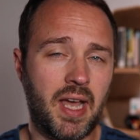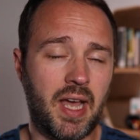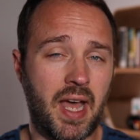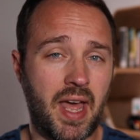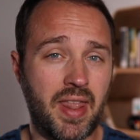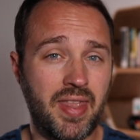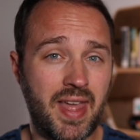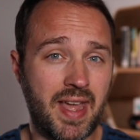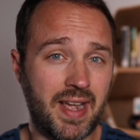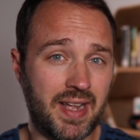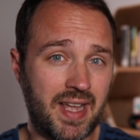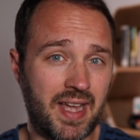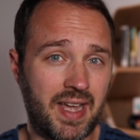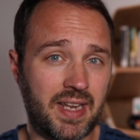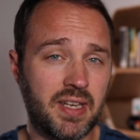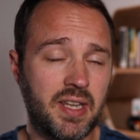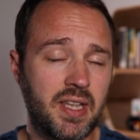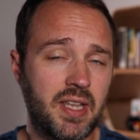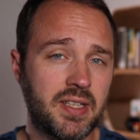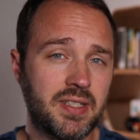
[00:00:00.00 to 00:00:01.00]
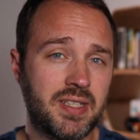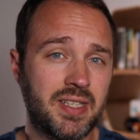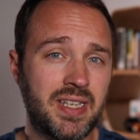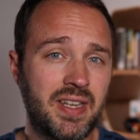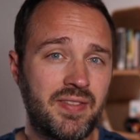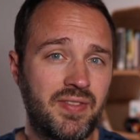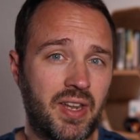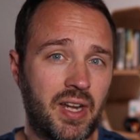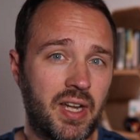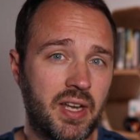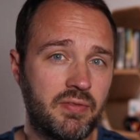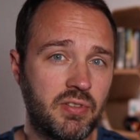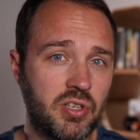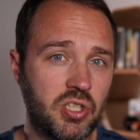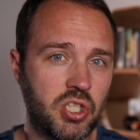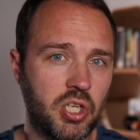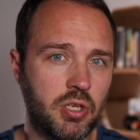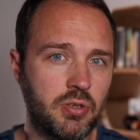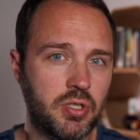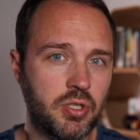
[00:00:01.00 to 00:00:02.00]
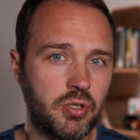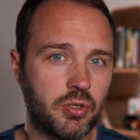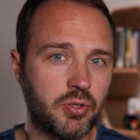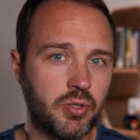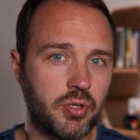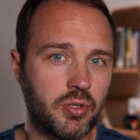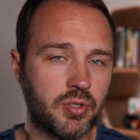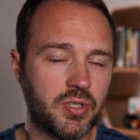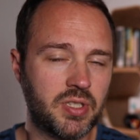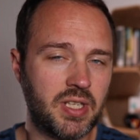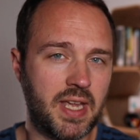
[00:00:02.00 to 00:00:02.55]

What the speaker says: and that can significantly reduce your